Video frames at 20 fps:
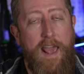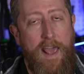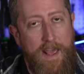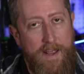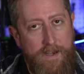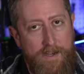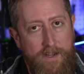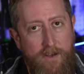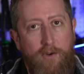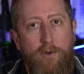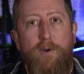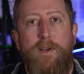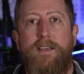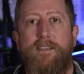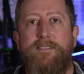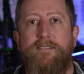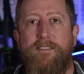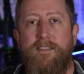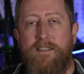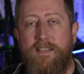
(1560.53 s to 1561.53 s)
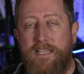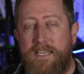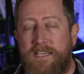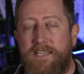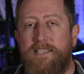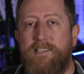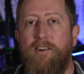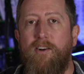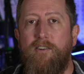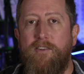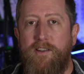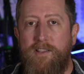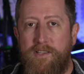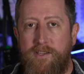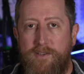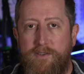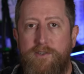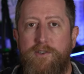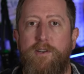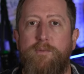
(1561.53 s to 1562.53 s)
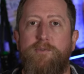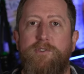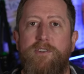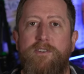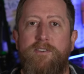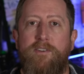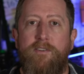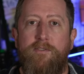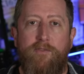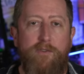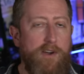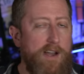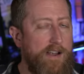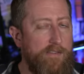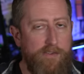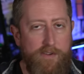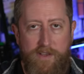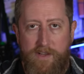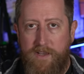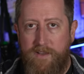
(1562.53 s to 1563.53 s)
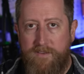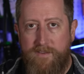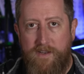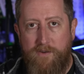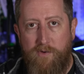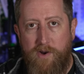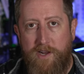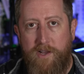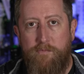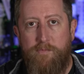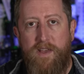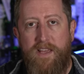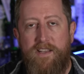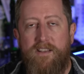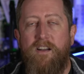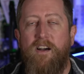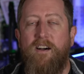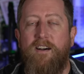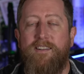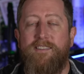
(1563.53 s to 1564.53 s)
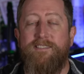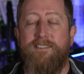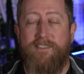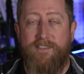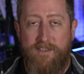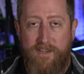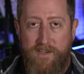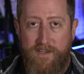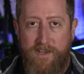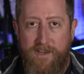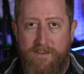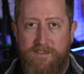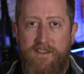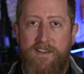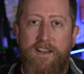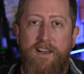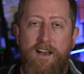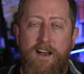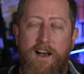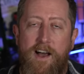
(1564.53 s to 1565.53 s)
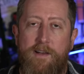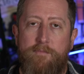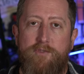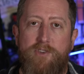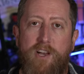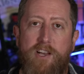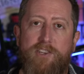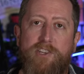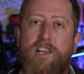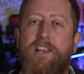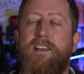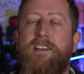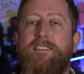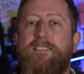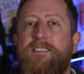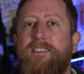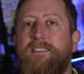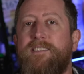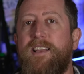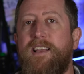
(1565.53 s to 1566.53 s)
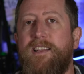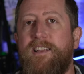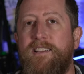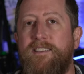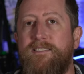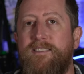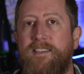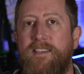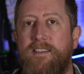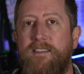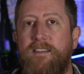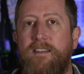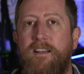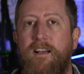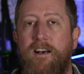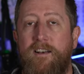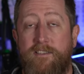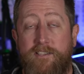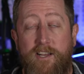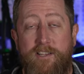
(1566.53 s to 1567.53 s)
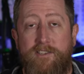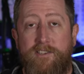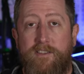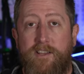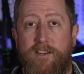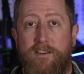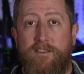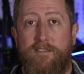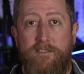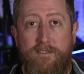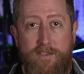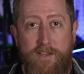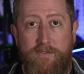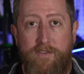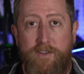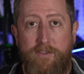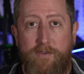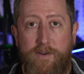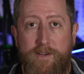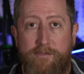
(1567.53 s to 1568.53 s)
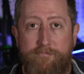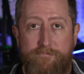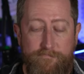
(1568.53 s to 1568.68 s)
And always, the links are in the description for everything else I recommend on studying. I'm Josh KI6NAZ. I'll talk to you later. 73.